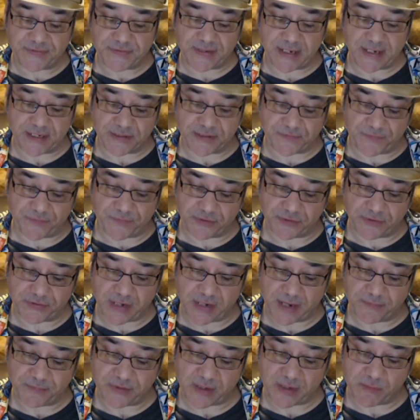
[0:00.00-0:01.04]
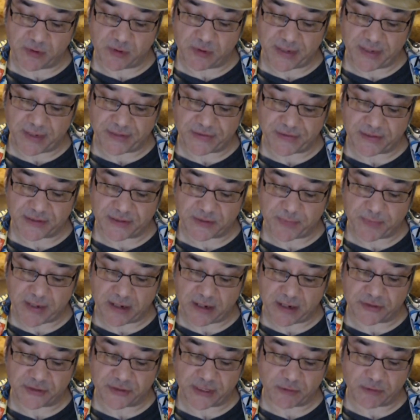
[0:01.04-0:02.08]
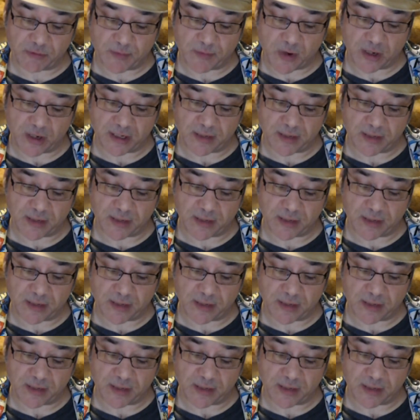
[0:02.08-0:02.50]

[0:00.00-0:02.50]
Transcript: Next thing is, the first time someone makes a disparaging